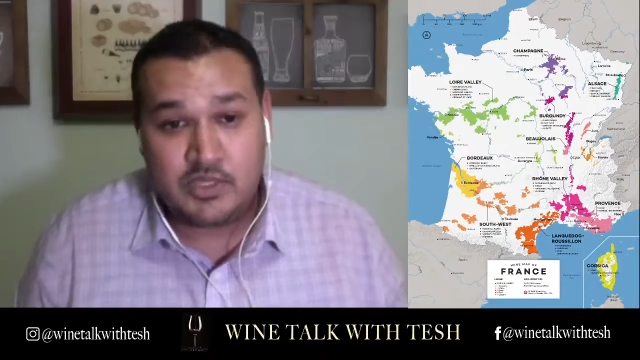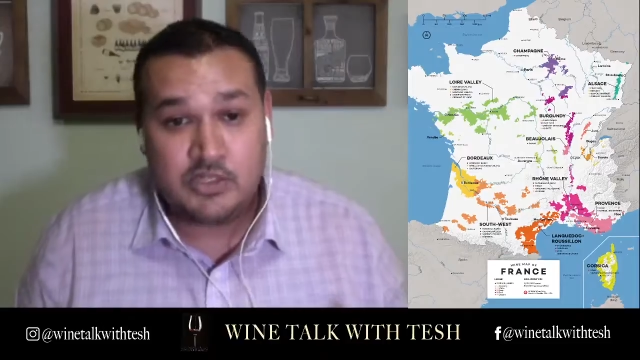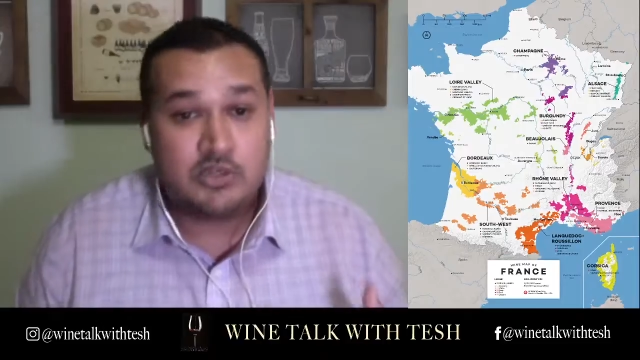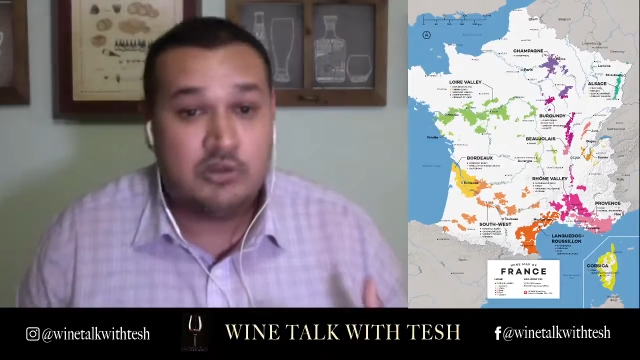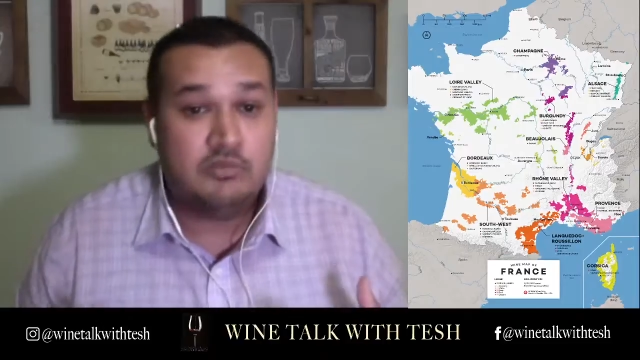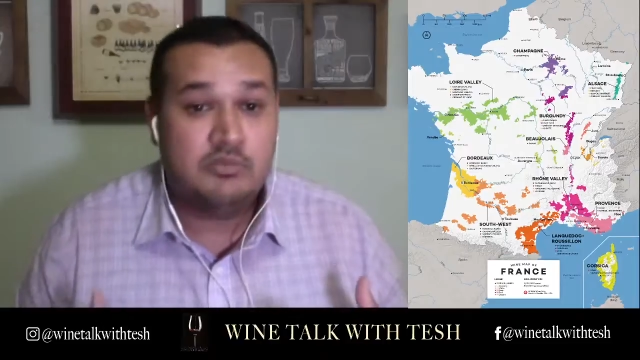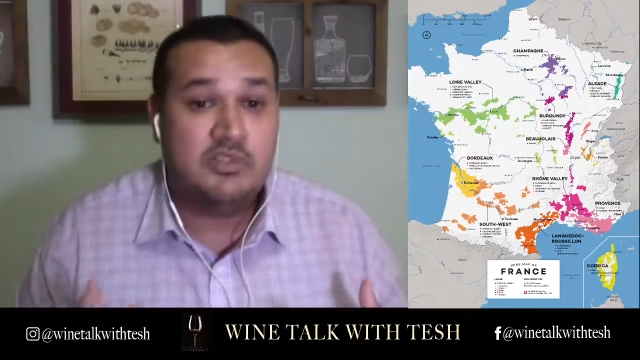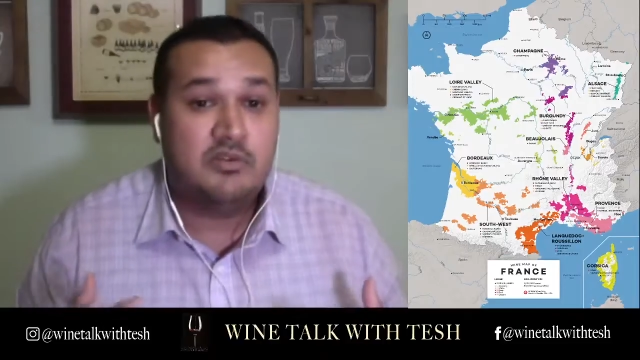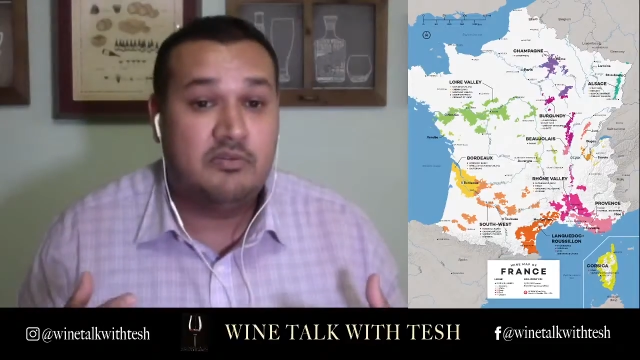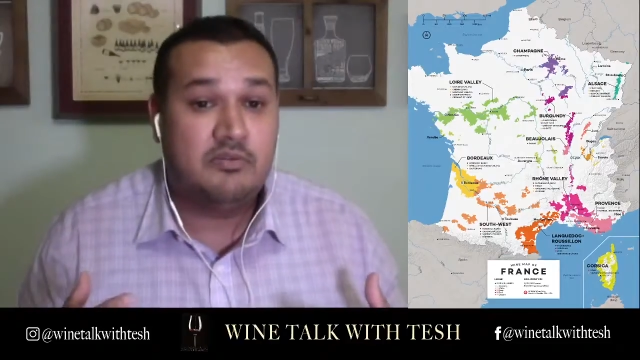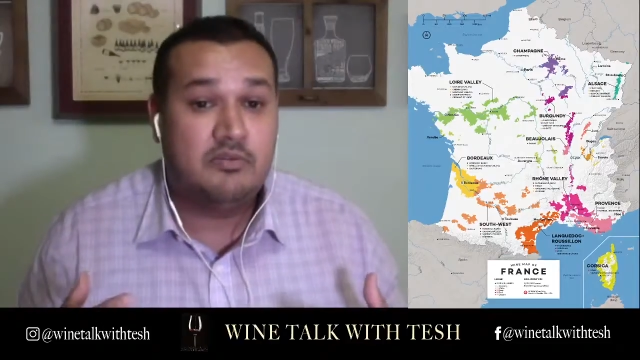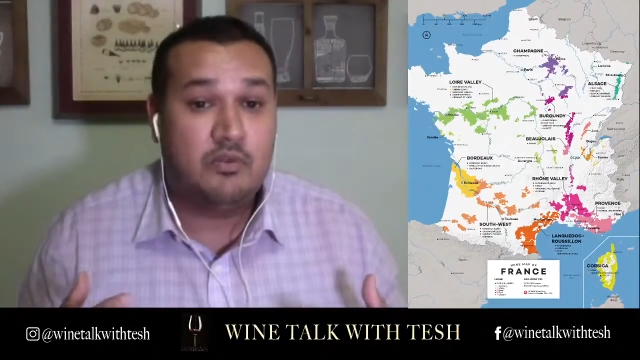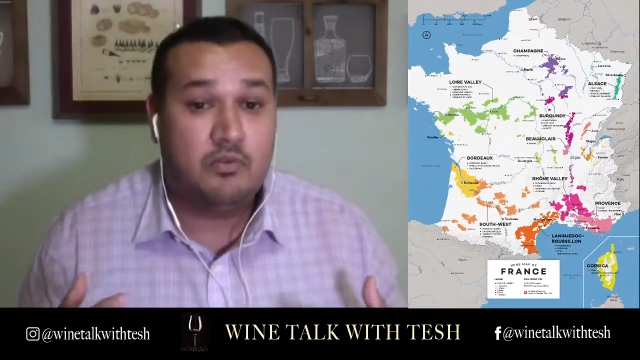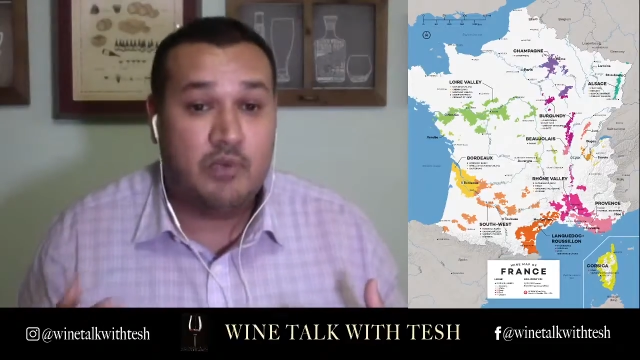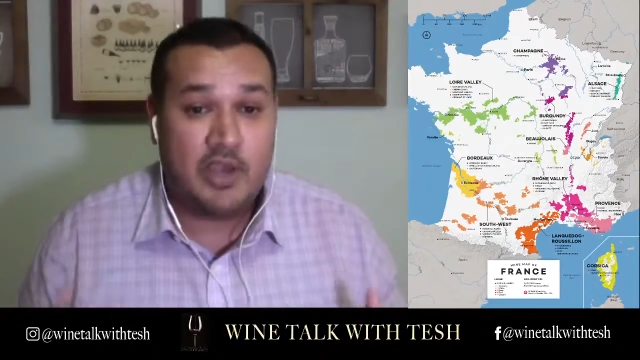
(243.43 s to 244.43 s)
in terms of
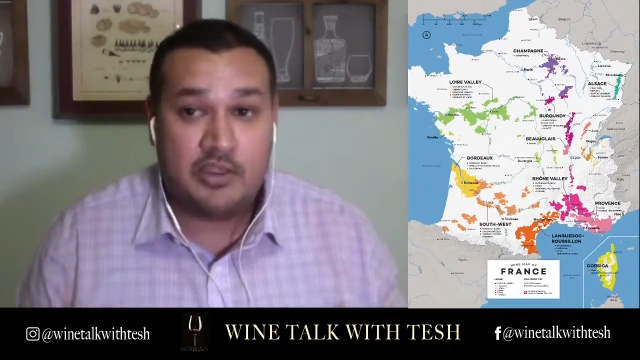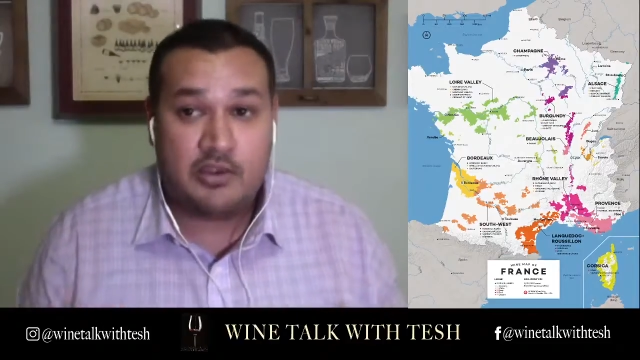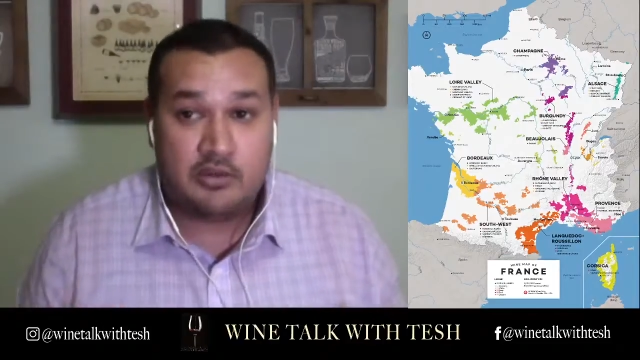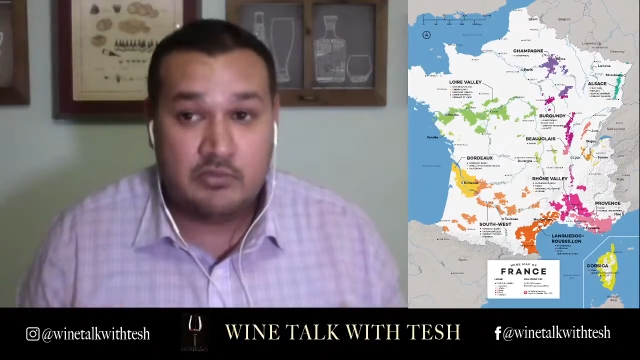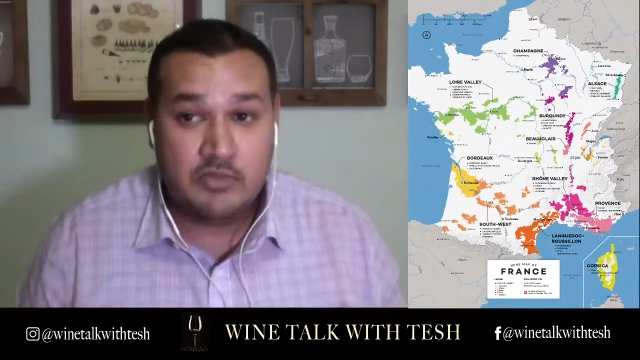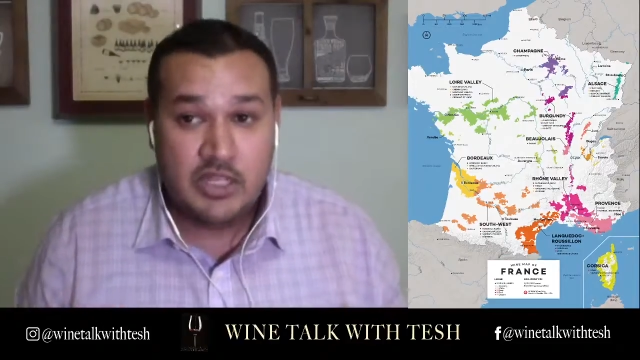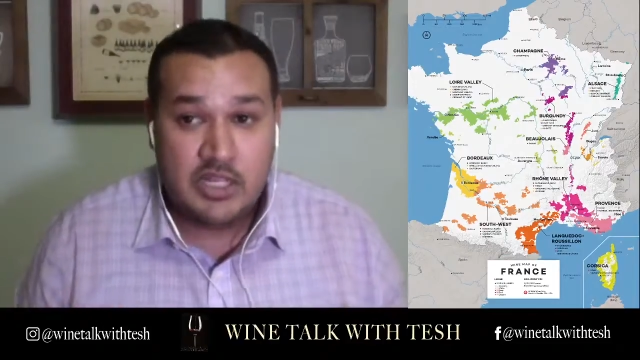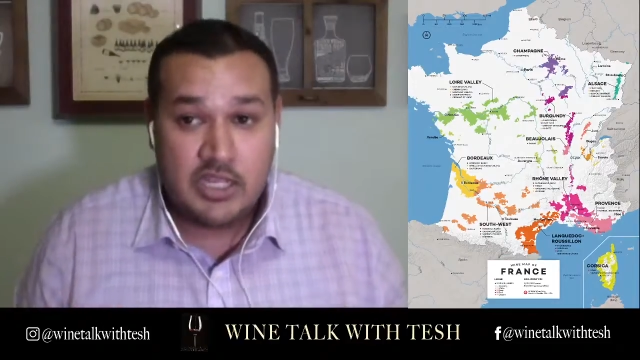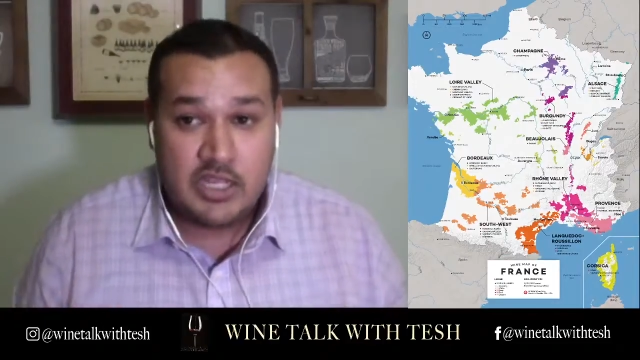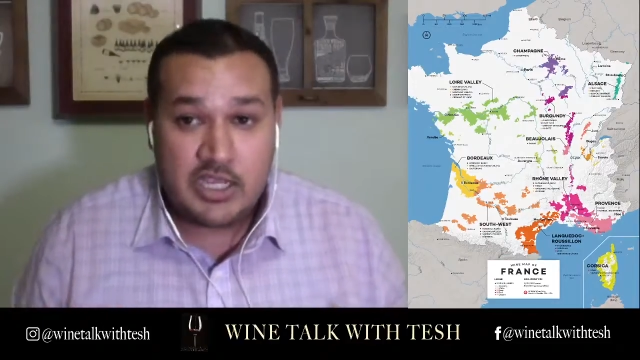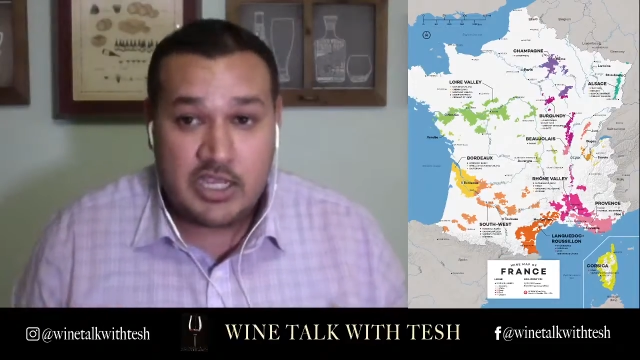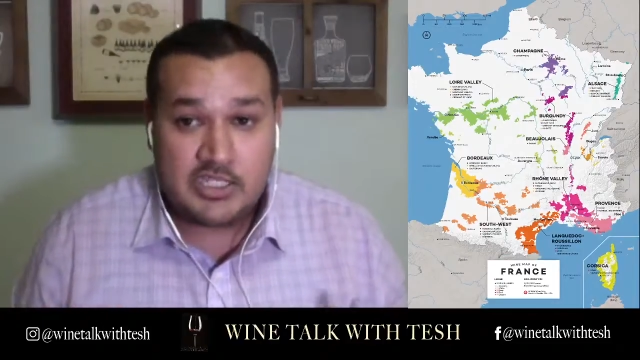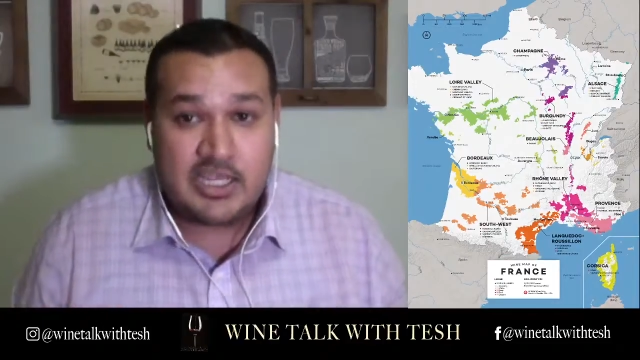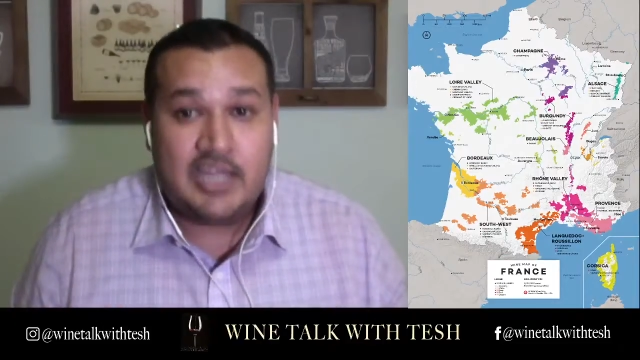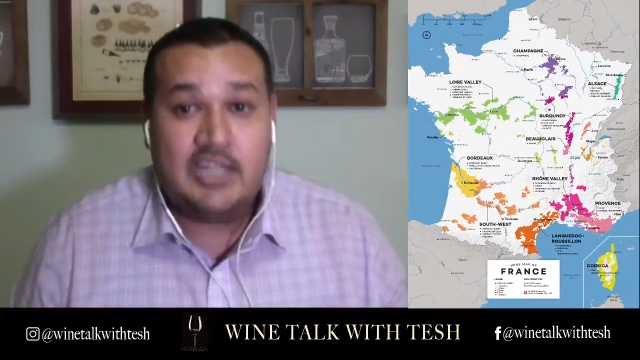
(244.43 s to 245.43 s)
weather
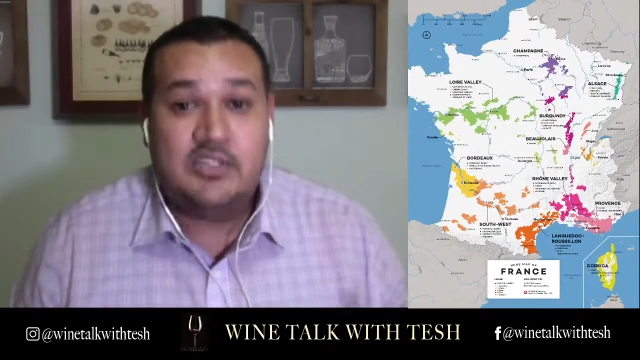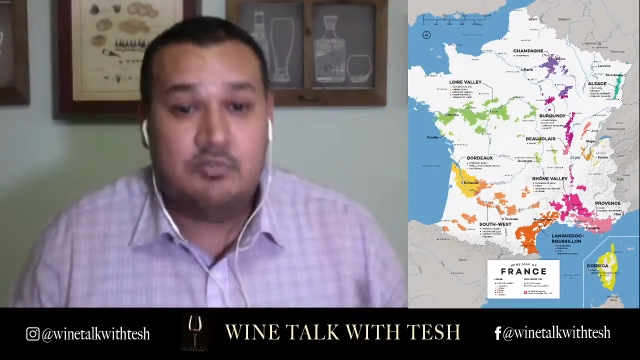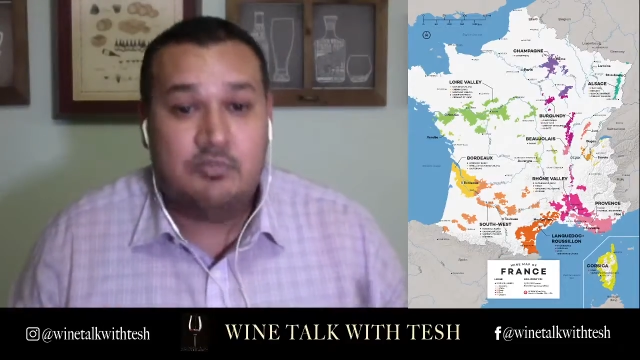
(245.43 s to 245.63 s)
is that it's